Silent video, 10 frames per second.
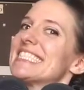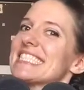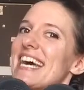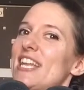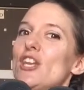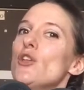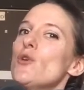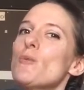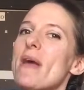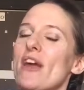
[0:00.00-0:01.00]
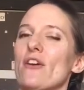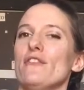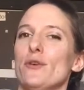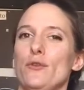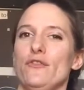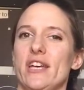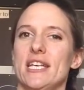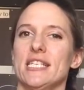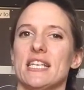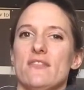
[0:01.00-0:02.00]
Got a new pair of
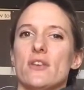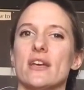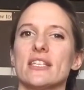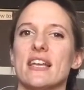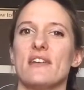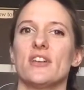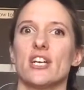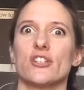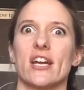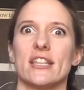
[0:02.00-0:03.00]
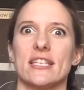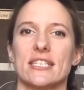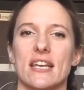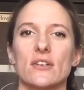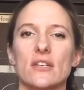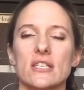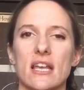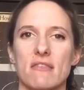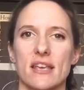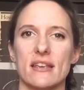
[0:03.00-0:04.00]
OOFOS. If you guys have not tried these sandals,
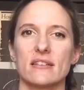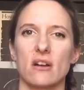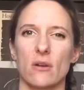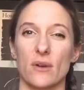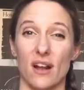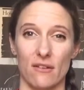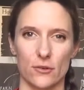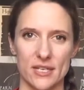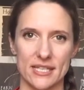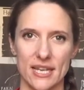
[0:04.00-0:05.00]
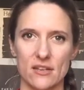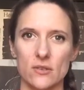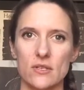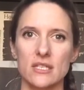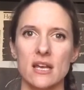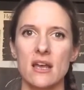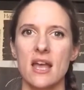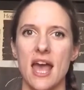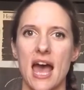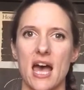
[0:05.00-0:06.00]
these are recovery sandals
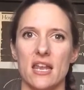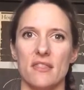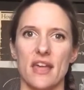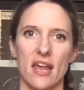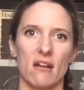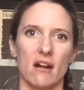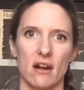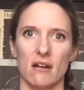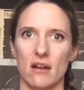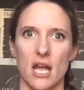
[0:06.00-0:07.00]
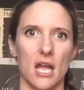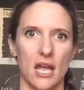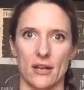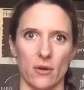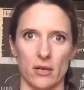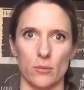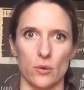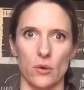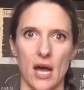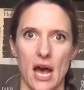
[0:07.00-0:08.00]
and they are
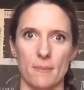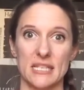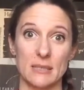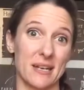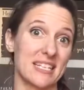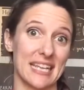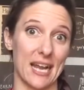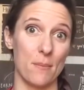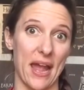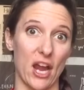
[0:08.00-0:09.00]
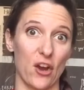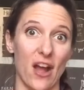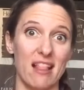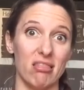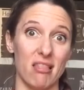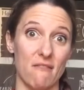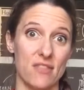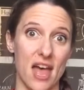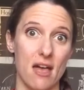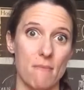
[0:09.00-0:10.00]
incredible. Um, this is my second pair. I love
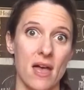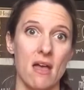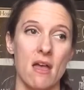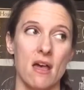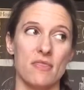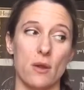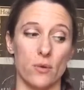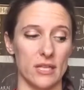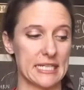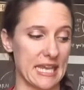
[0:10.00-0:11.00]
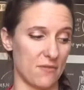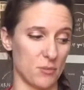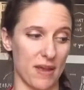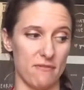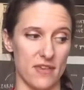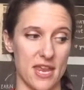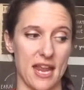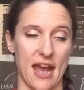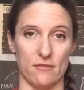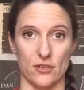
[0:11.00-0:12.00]
them. They really saved my feet
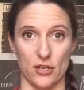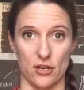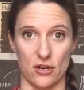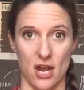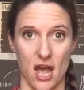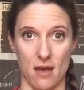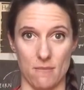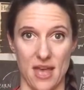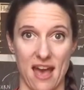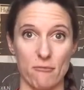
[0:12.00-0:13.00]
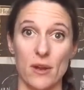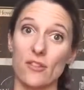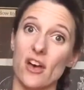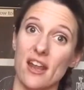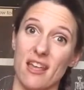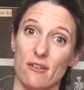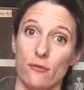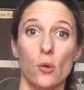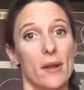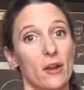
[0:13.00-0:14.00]
after um, the half marathon and the
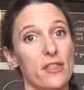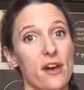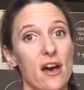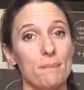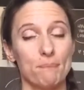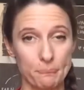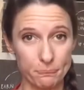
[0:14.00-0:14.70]
full marathon.